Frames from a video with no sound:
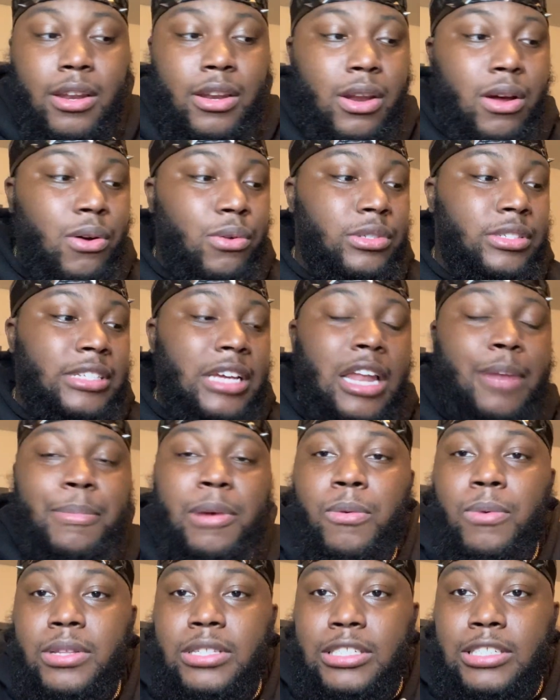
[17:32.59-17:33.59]
No,
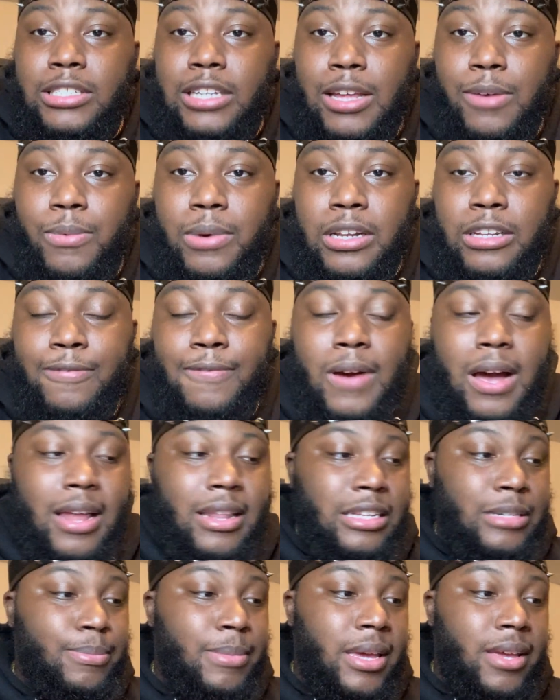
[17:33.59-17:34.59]
Solomon went to sleep with his
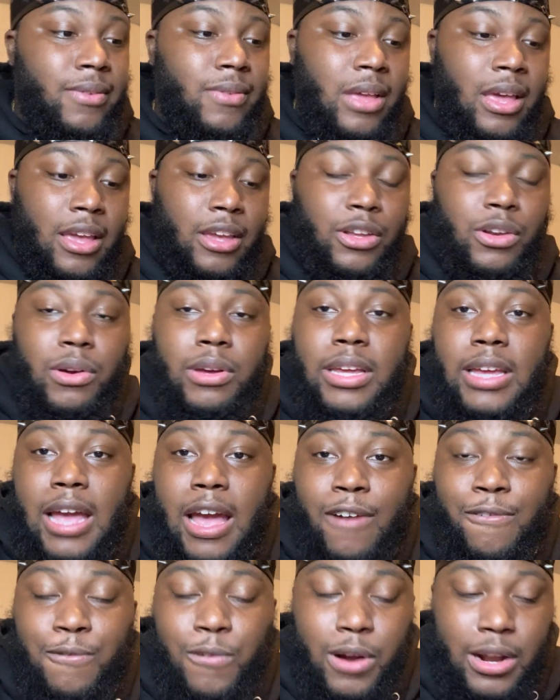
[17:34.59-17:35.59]
fathers, man. You know, he
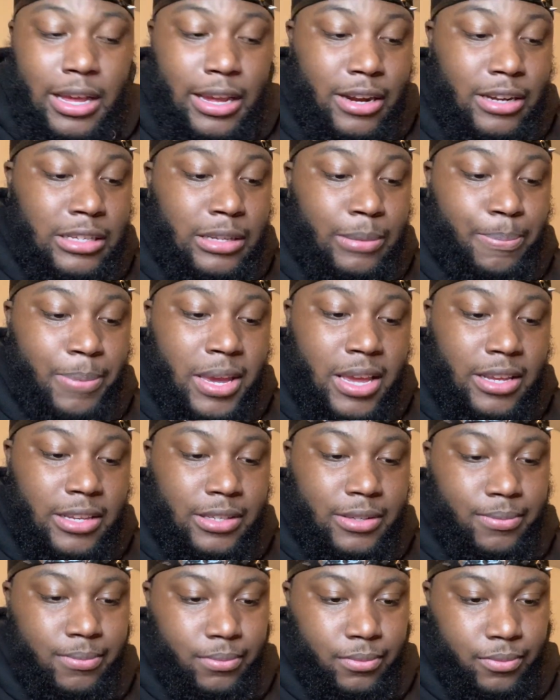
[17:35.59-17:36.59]
had 40 years of peace.